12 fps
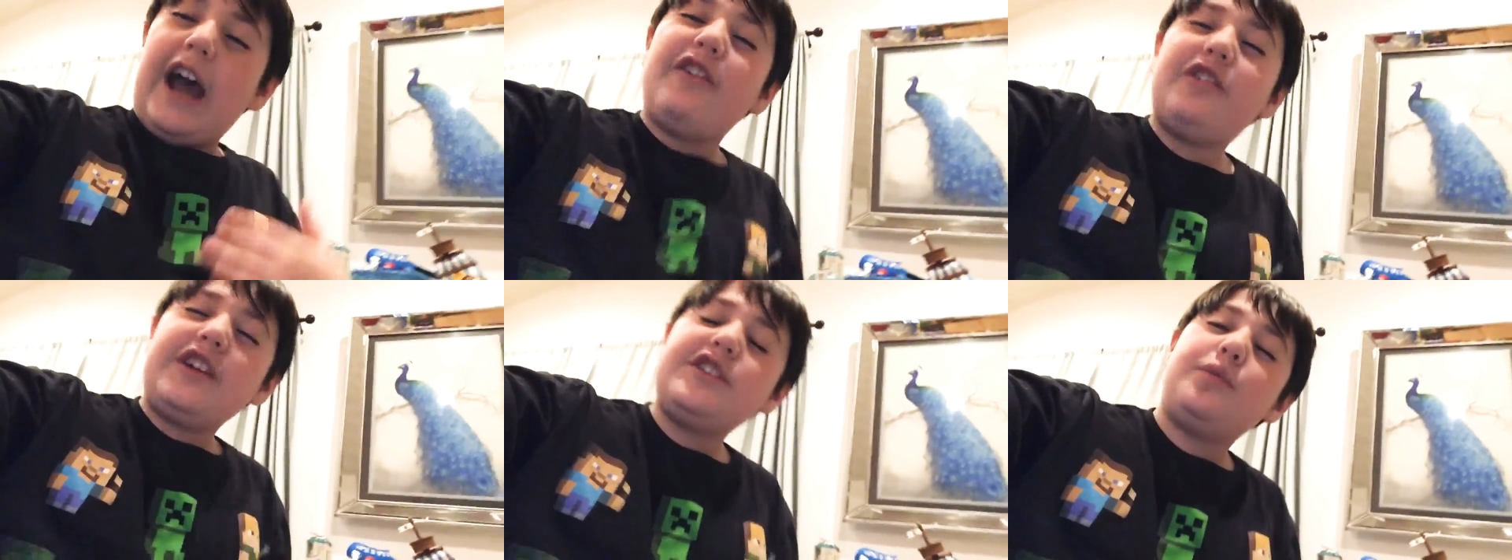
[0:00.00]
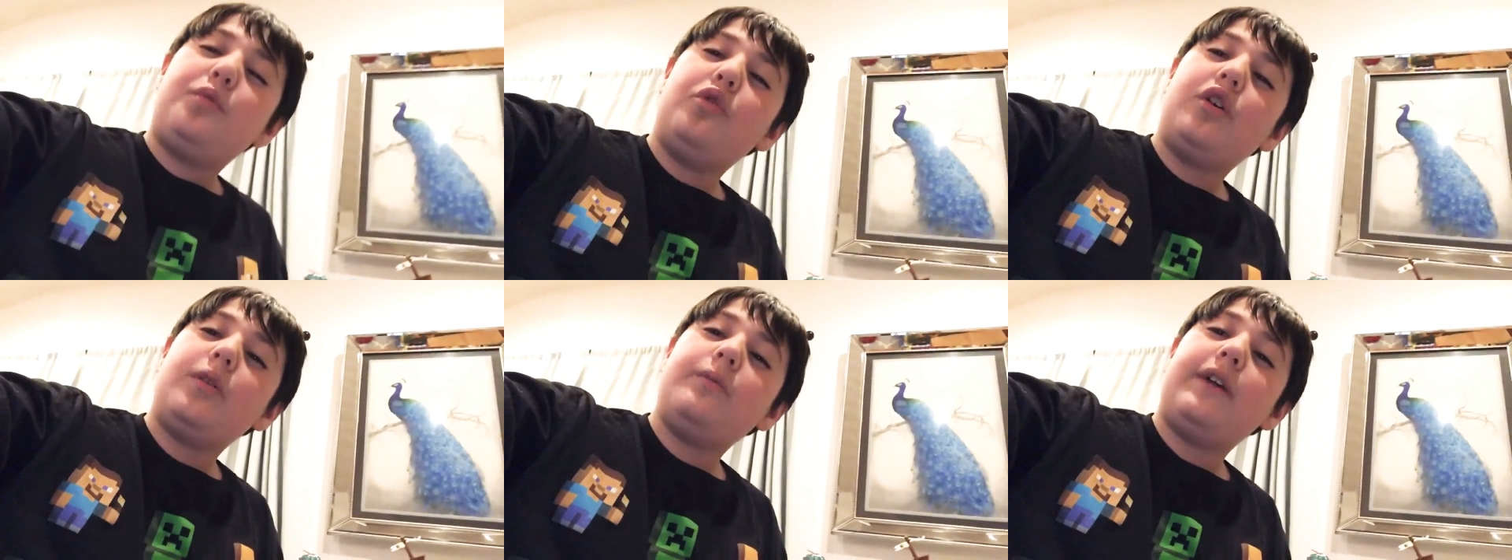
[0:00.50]
I really
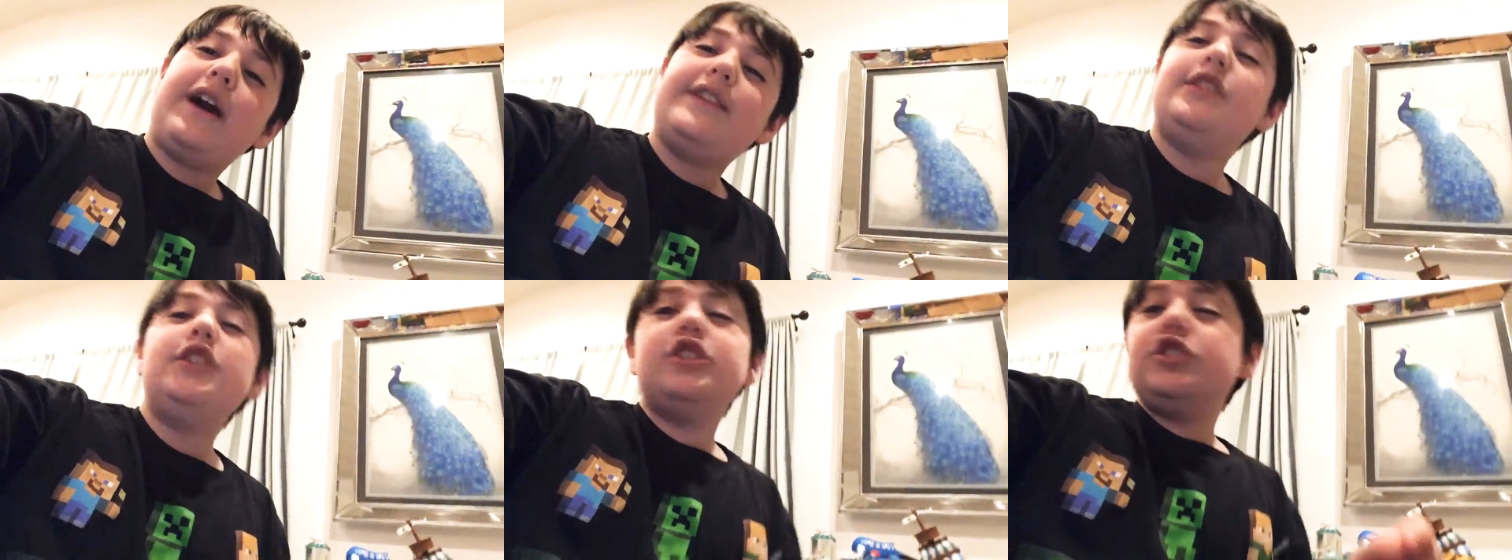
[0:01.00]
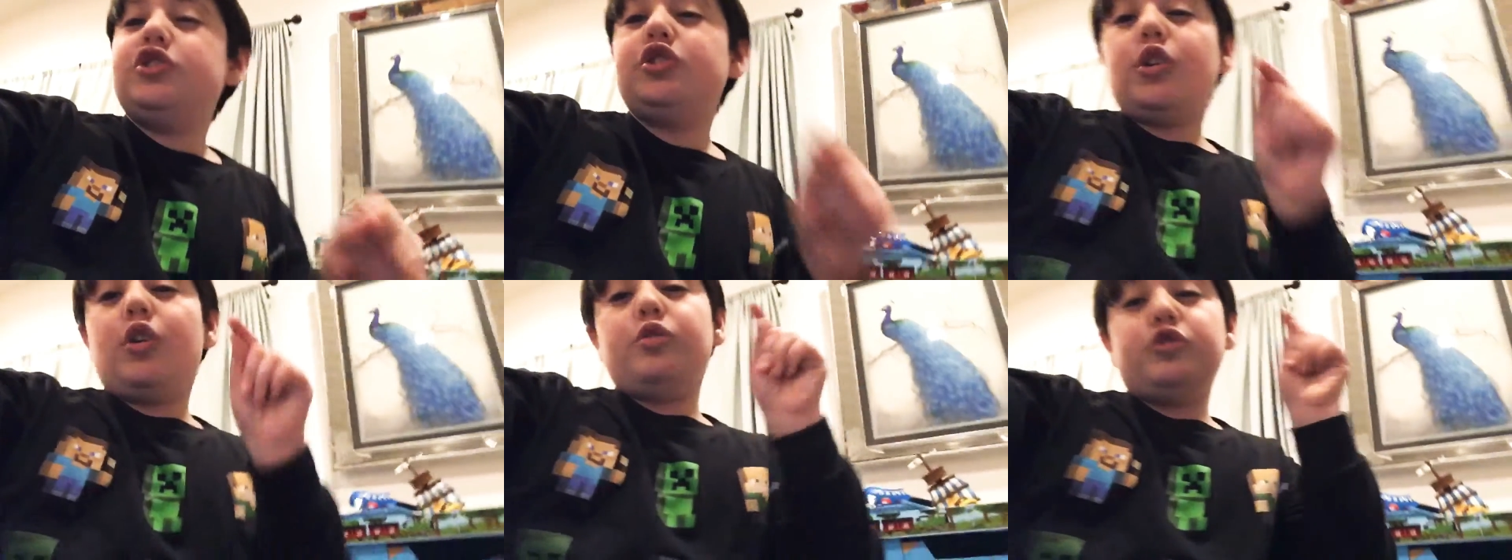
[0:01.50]
support him, guys.
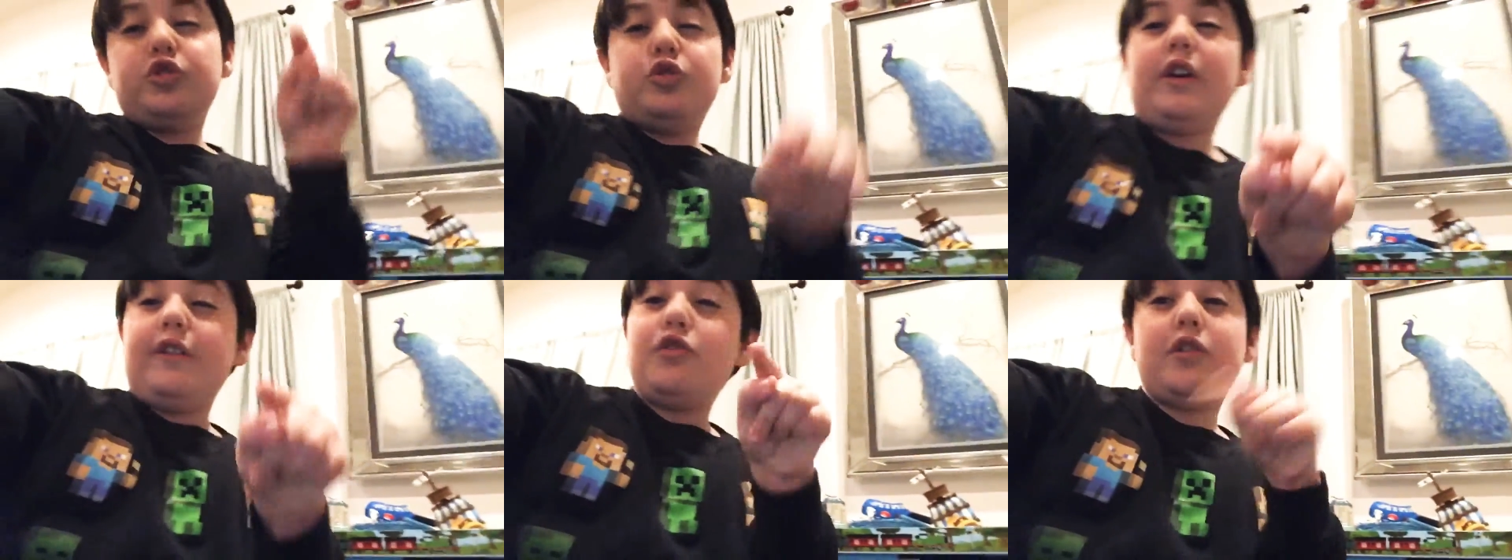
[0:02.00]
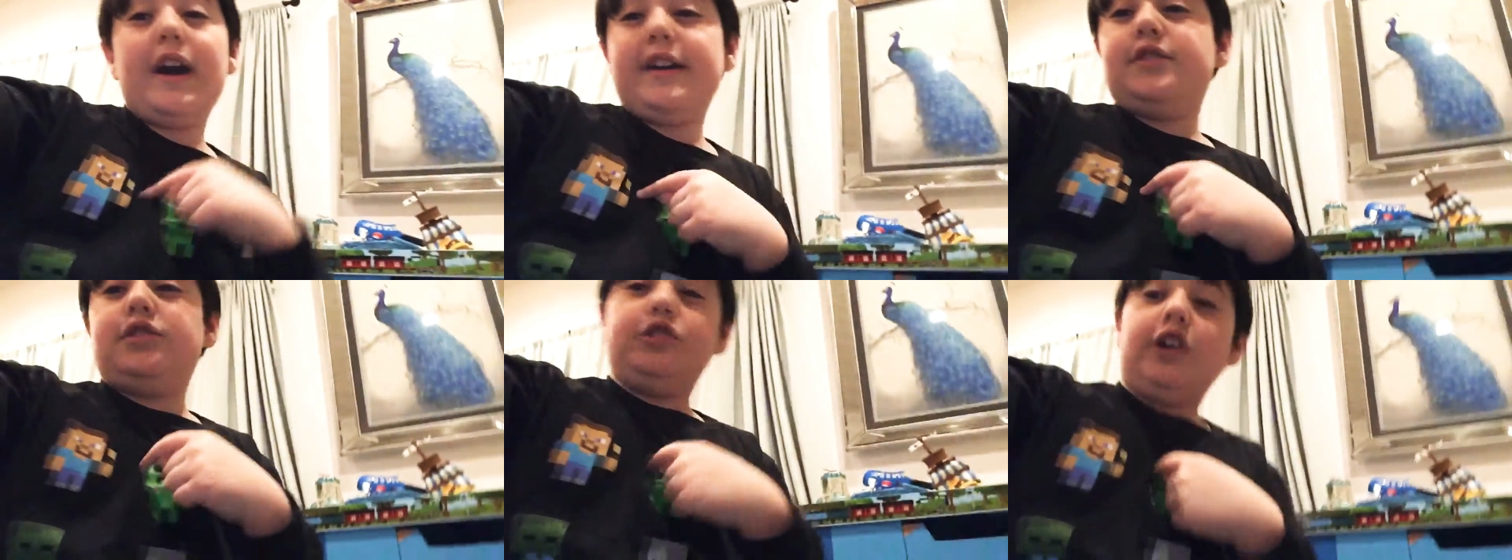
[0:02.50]
So, if you
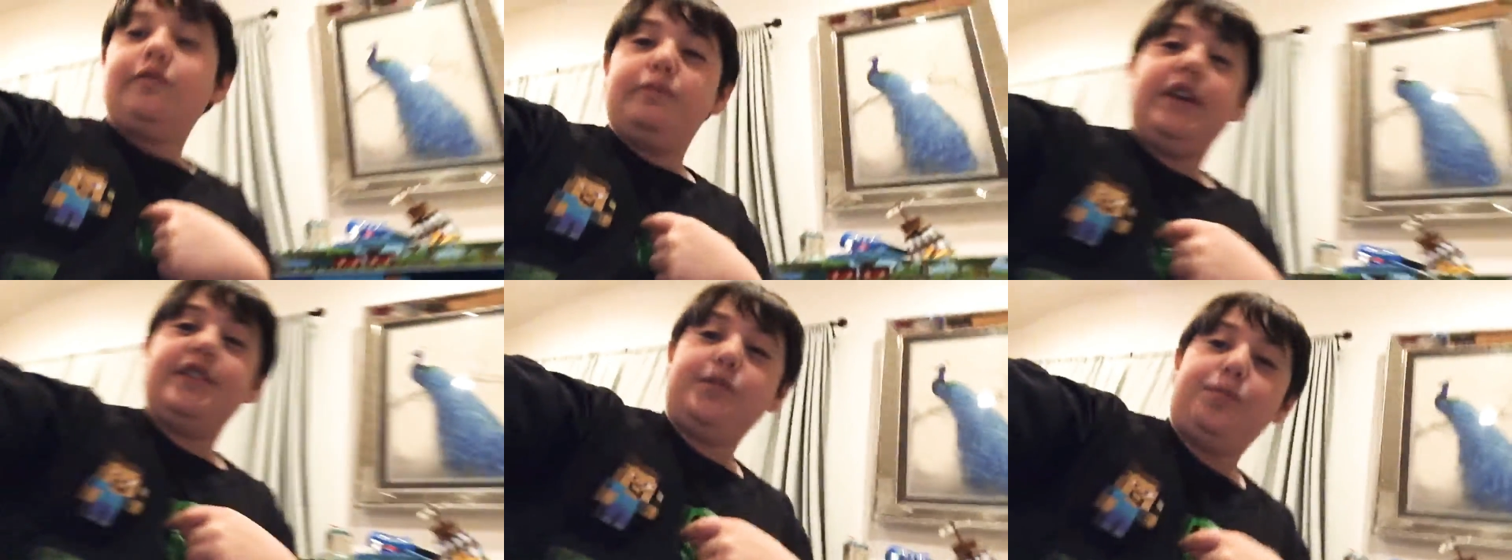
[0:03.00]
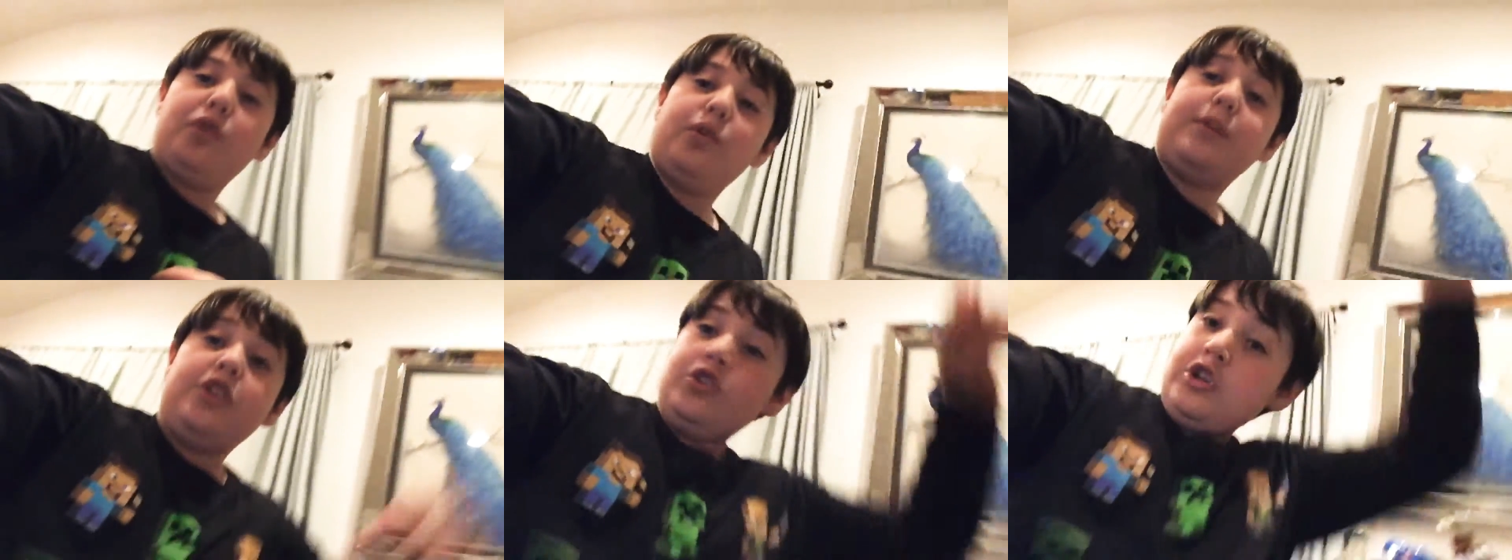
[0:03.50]
guys love me and support
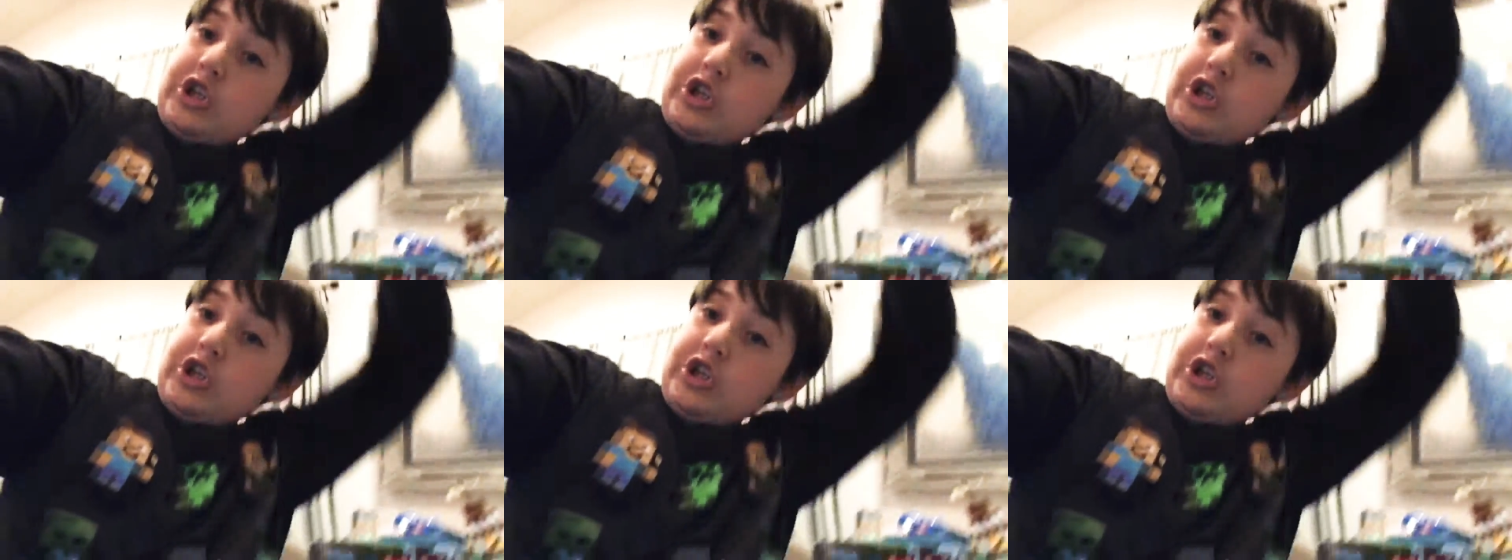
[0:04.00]
me,